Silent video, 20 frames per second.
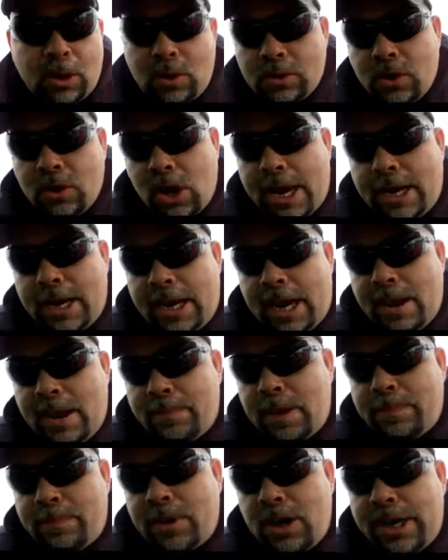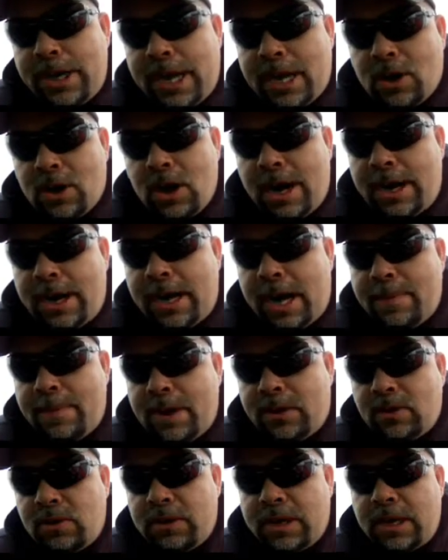my old Grand Am, my Pontiac Grand
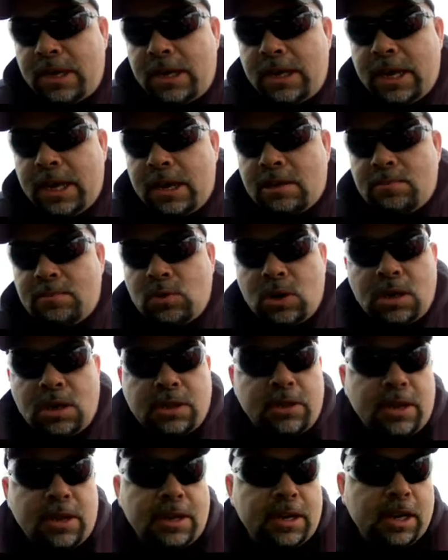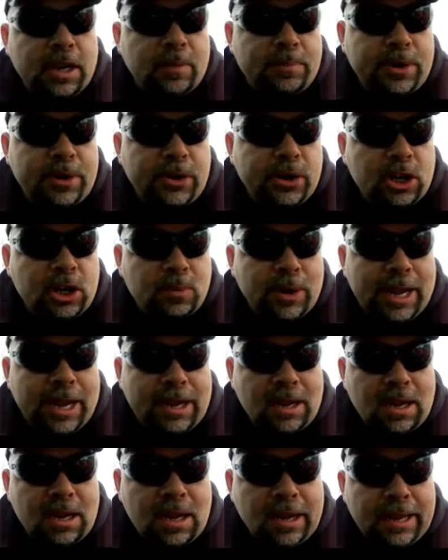Am, I took it in to get some work done. The computer
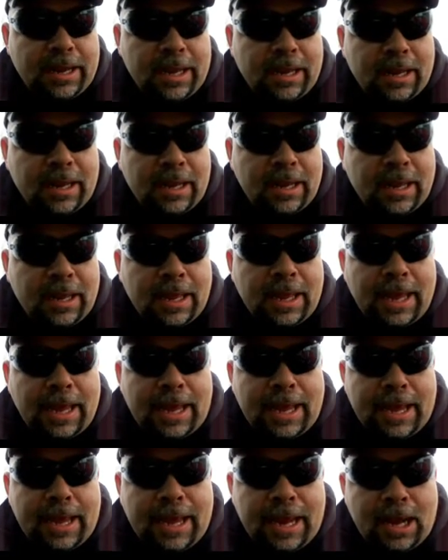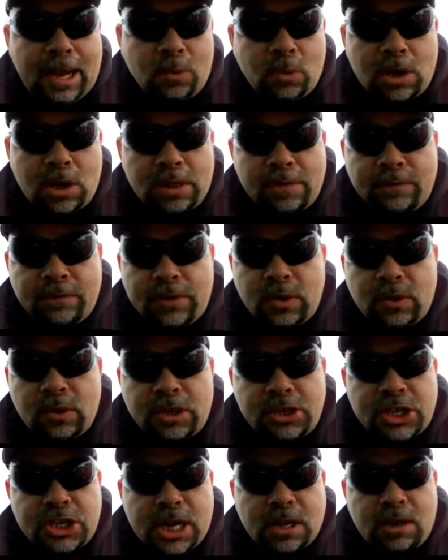went on it, and one of the
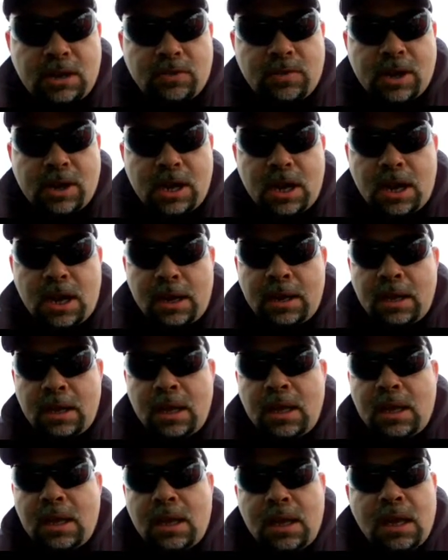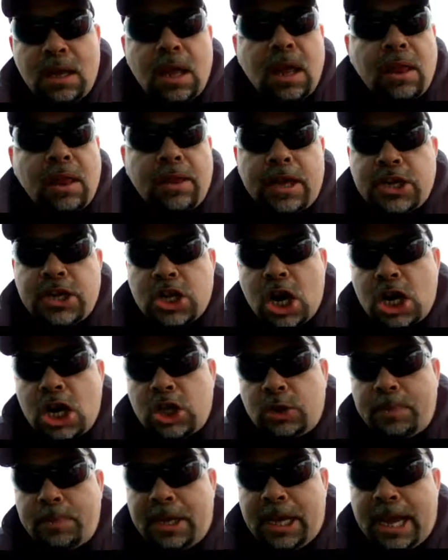fuel injectors were gone. They
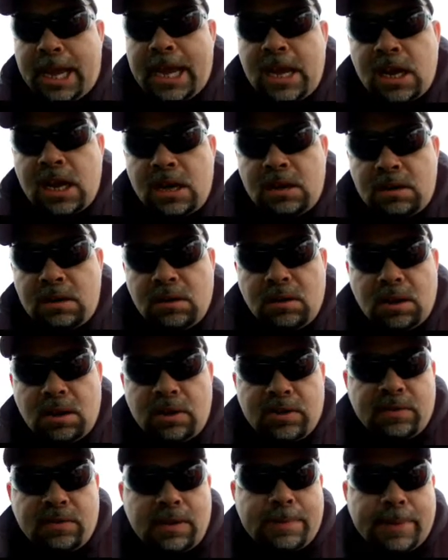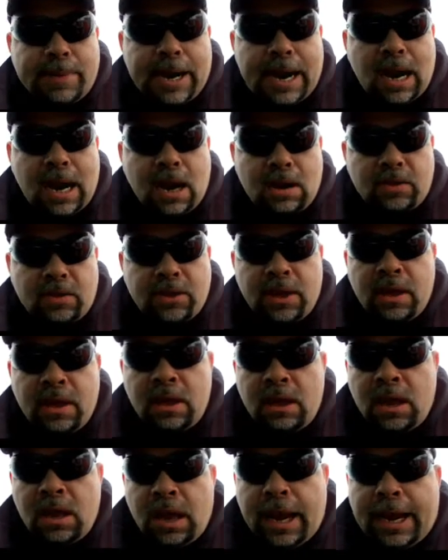charged me $800 in repairs,
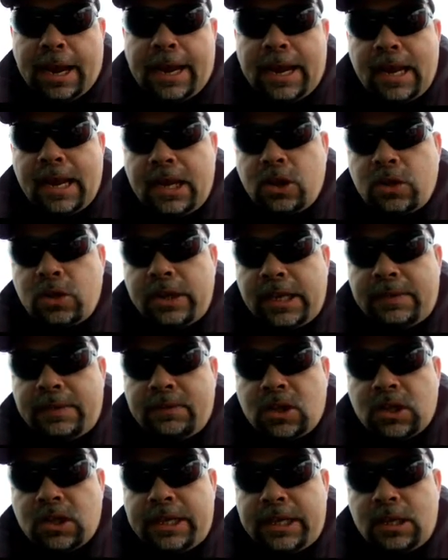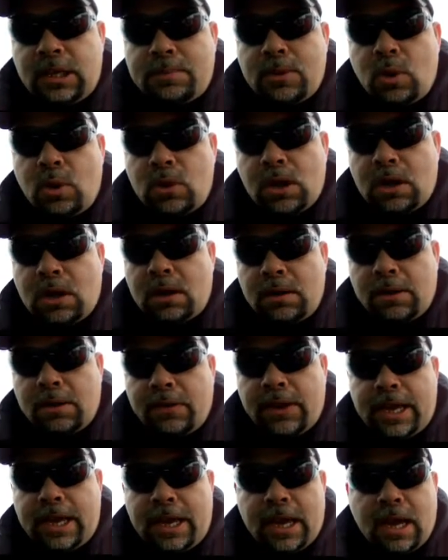and then they couldn't even clean the motor.
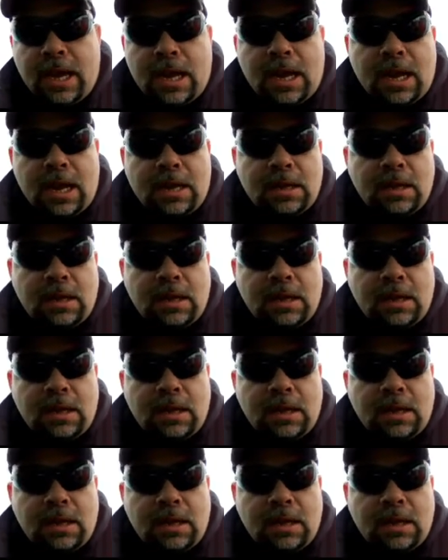They